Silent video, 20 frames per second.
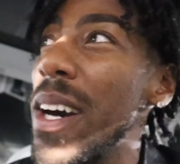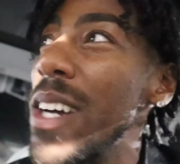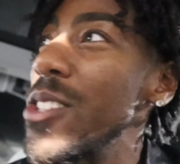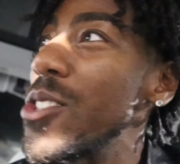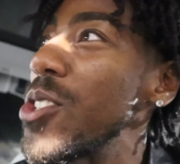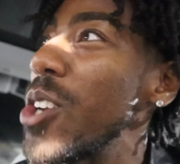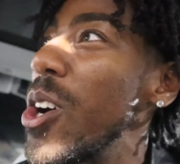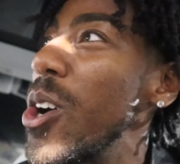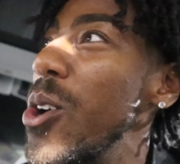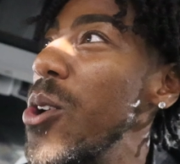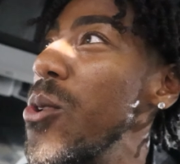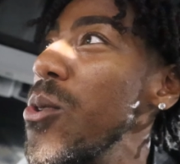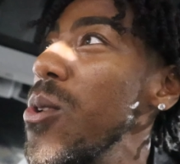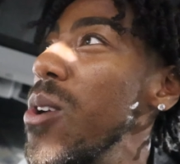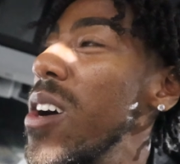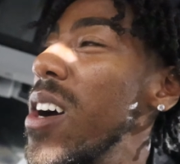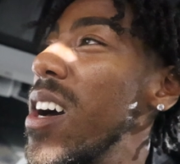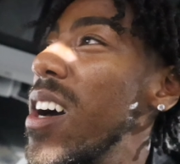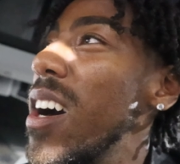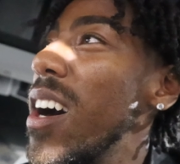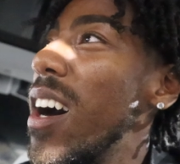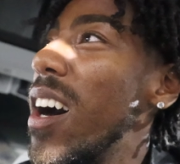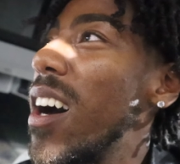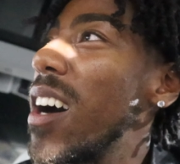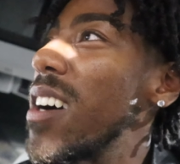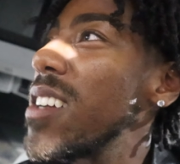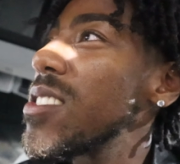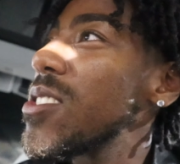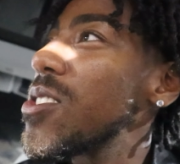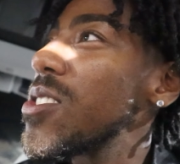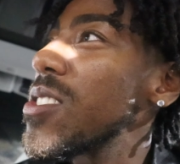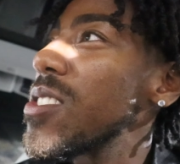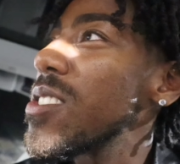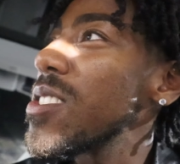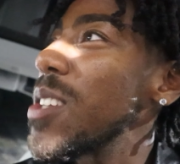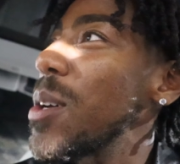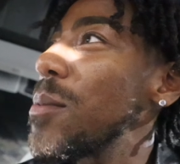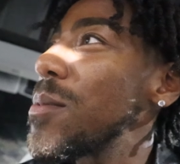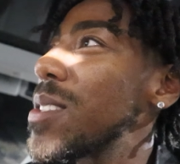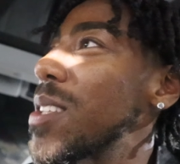Something
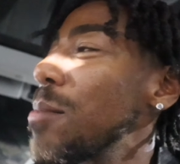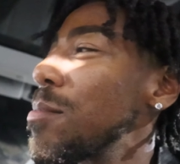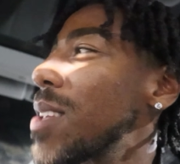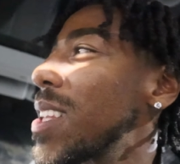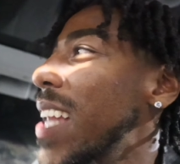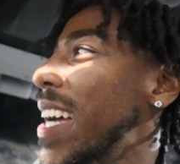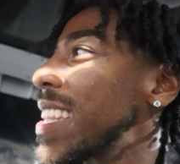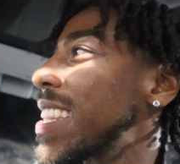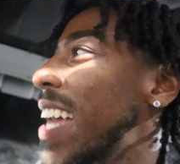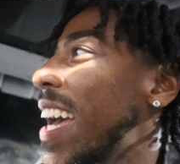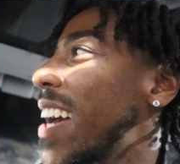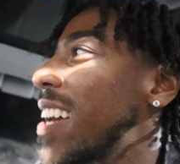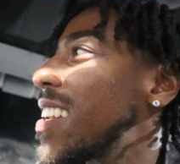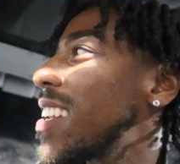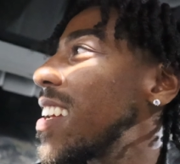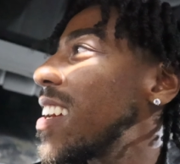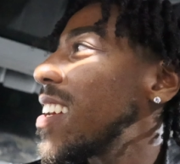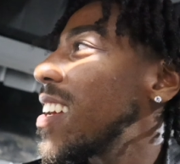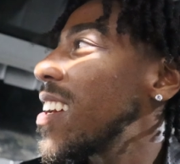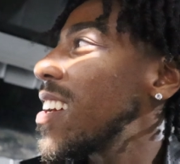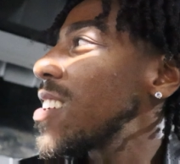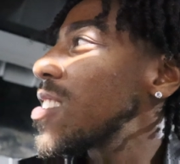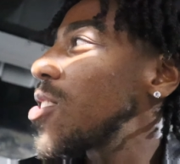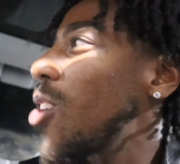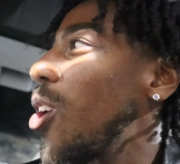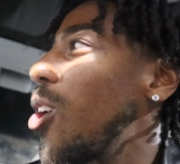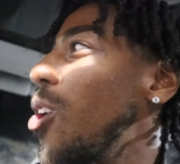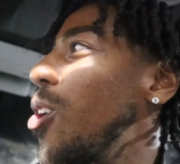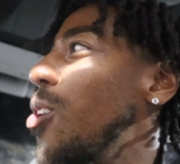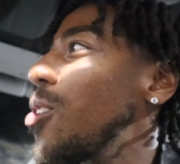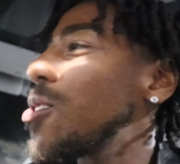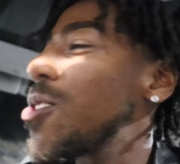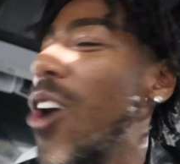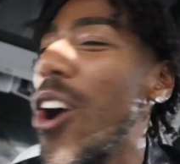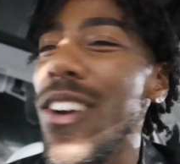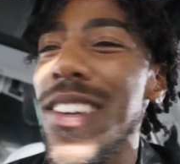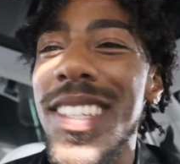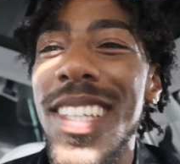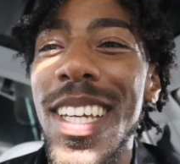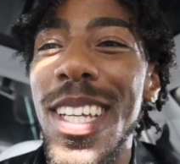like that. Tall,
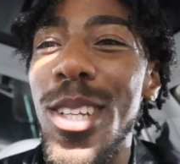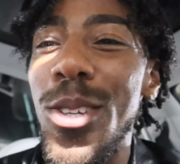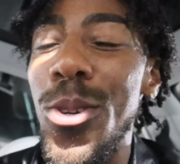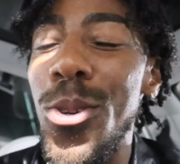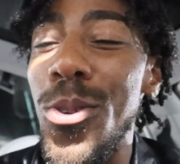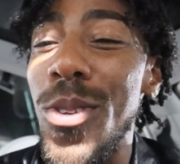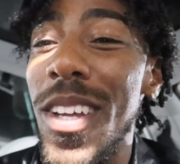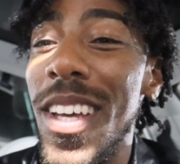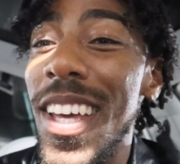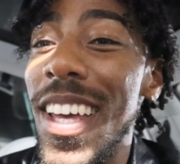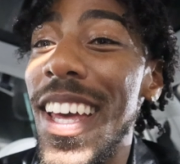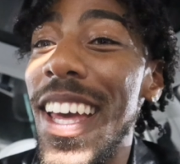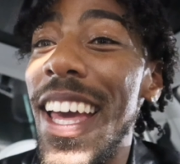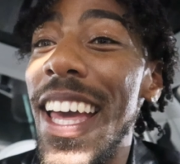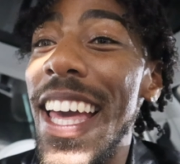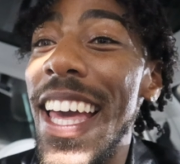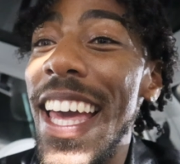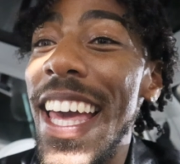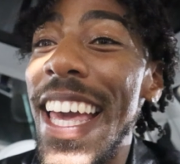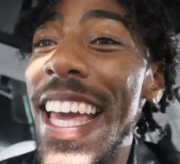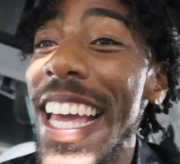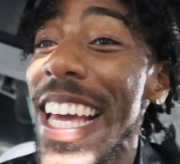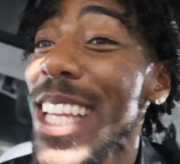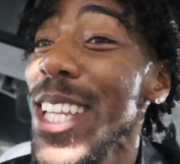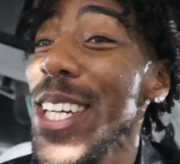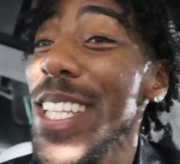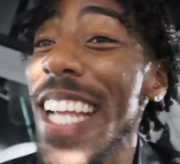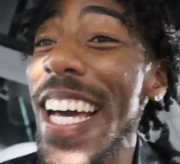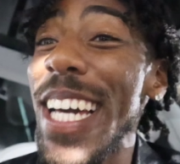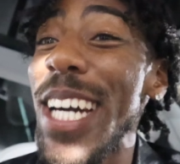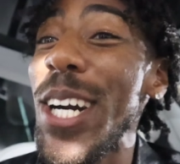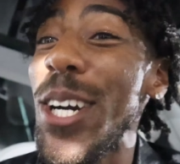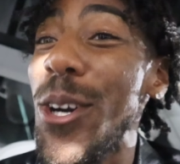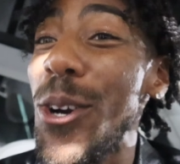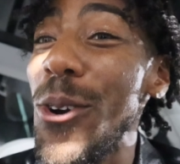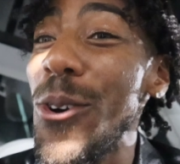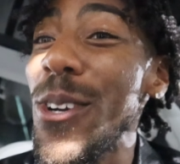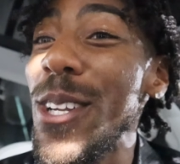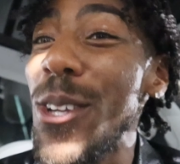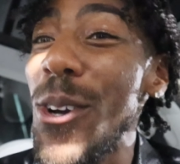dark skinned dude. He looked like a
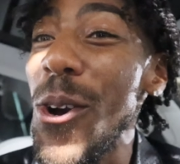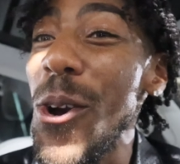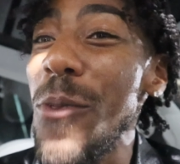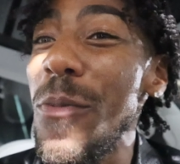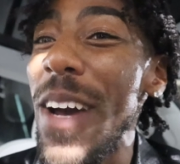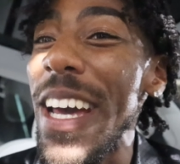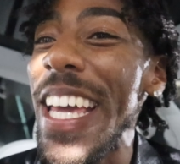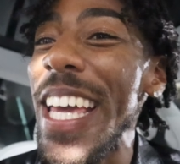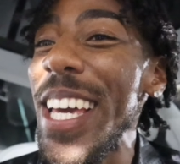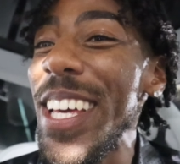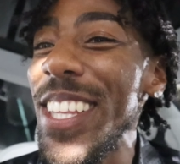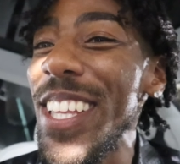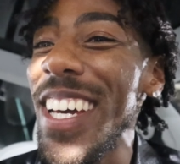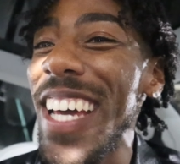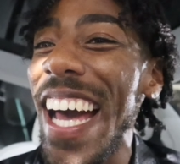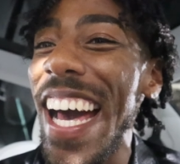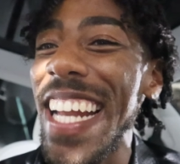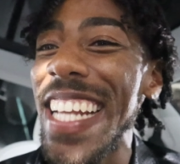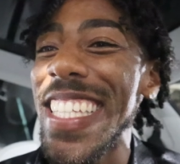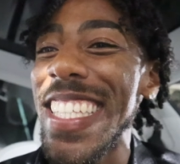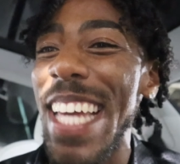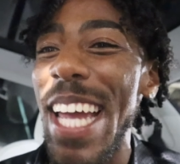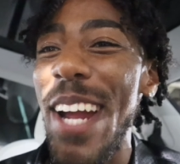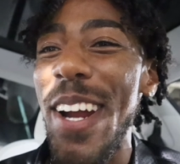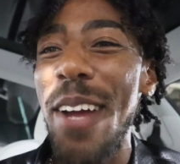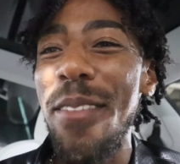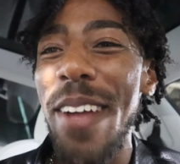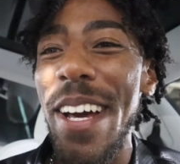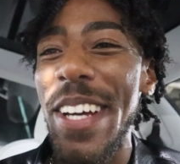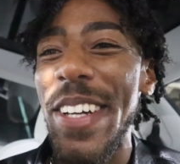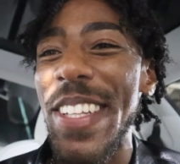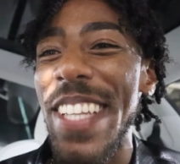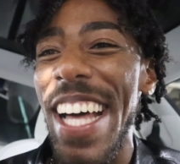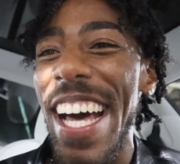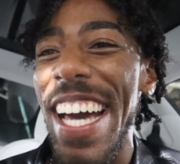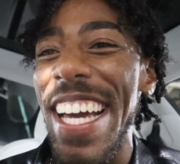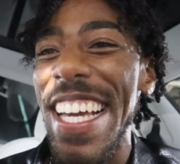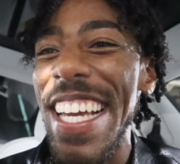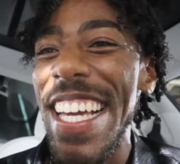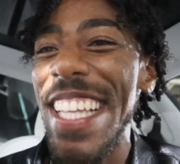cool dude, but he looked kind of scary. I'm not gonna
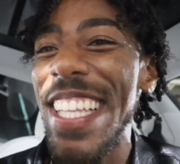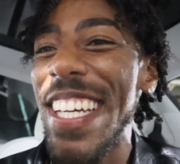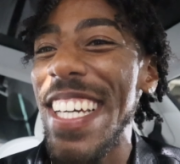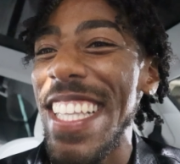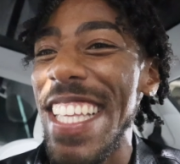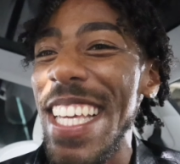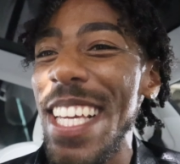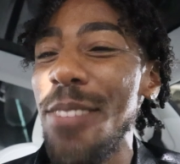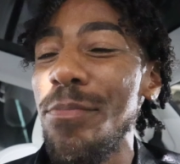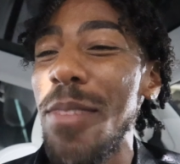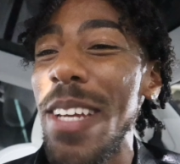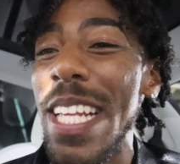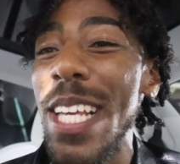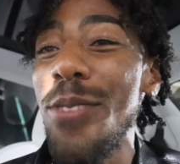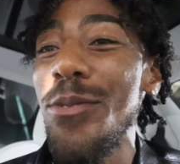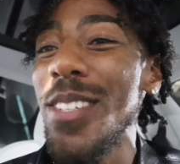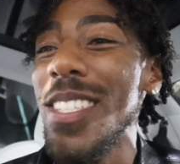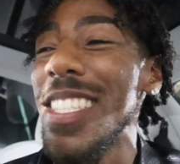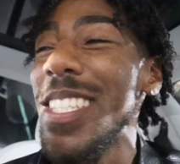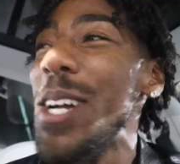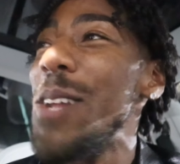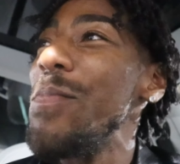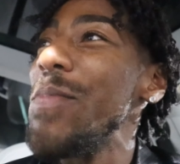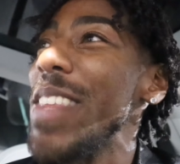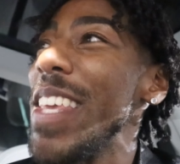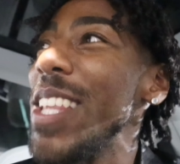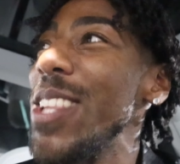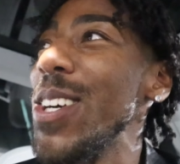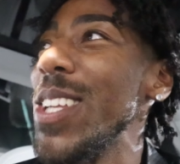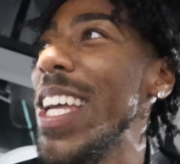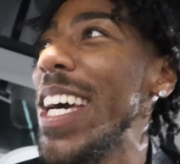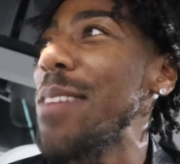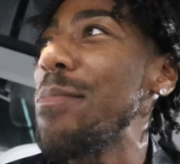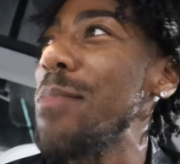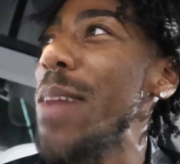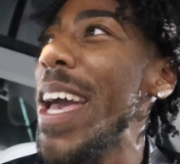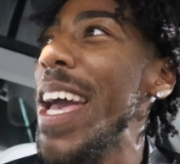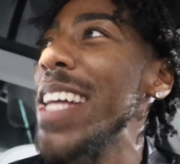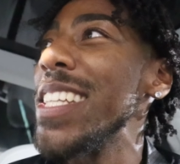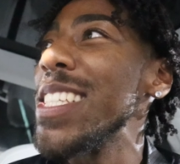lie. He looked like
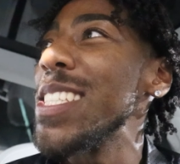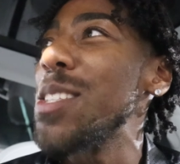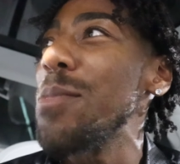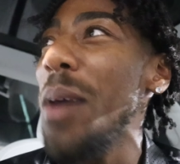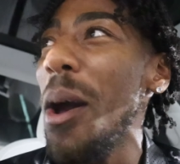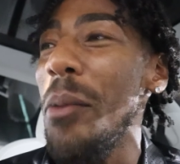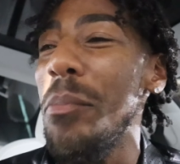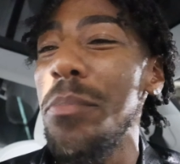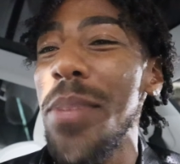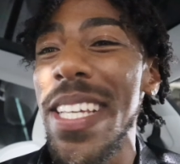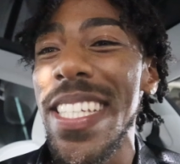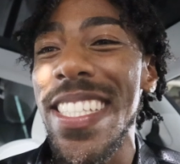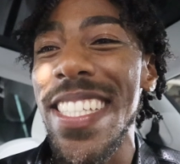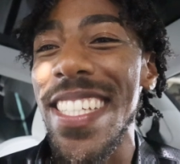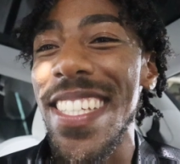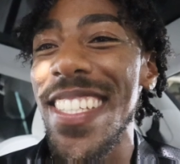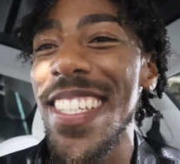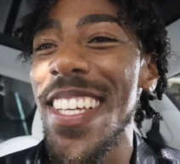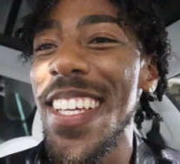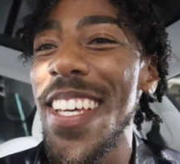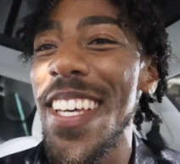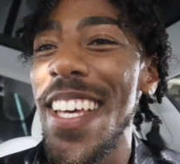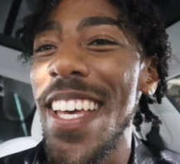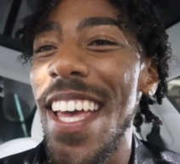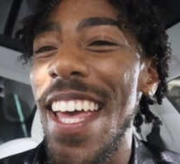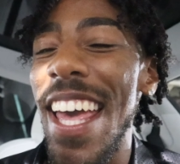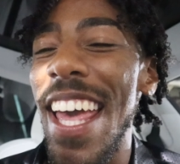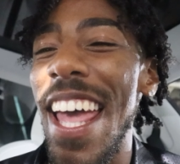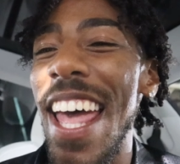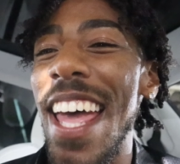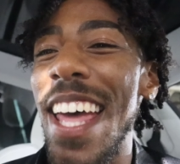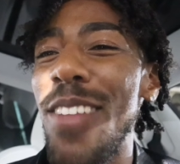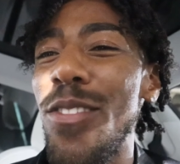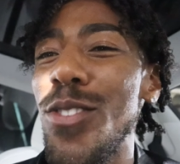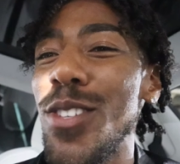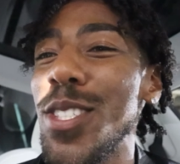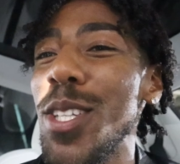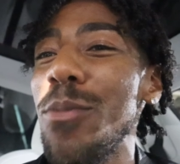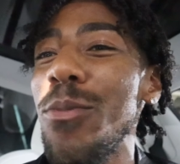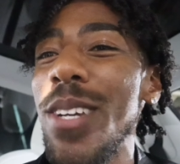man just about business. And
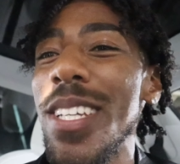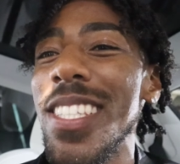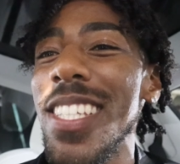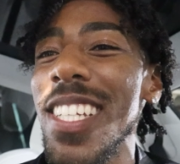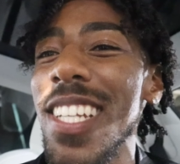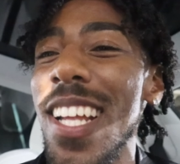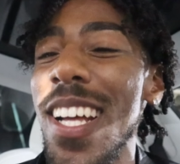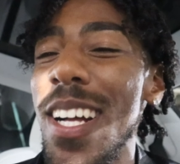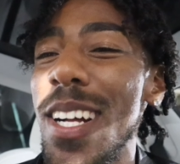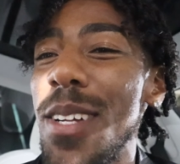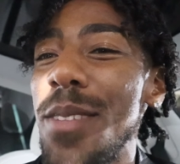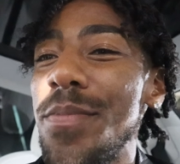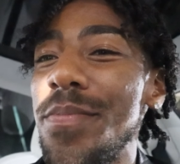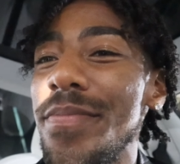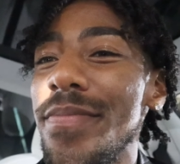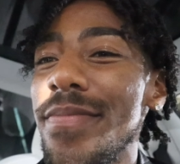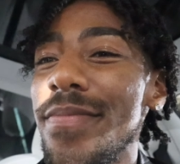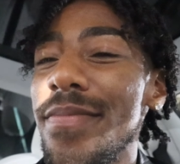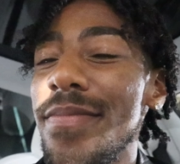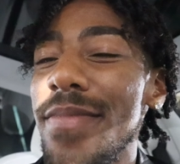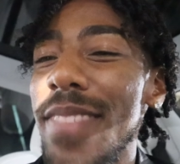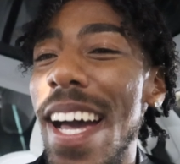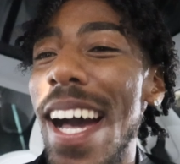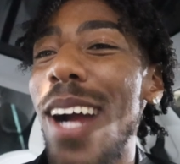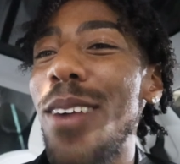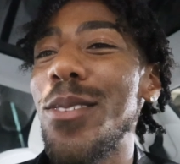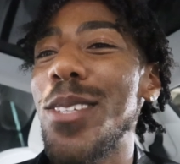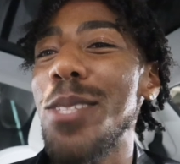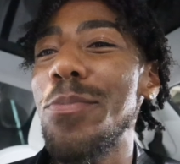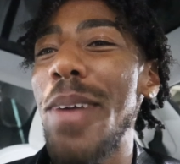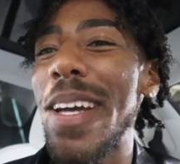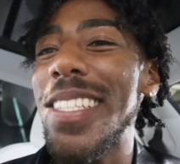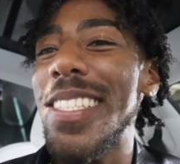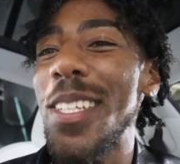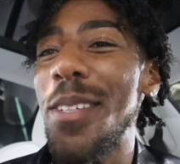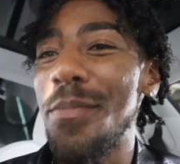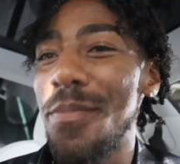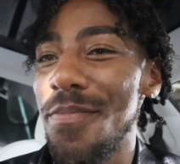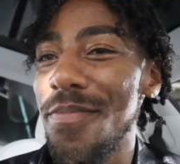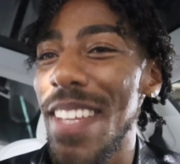for some reason, I respect
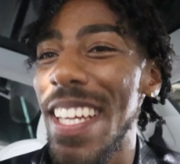him.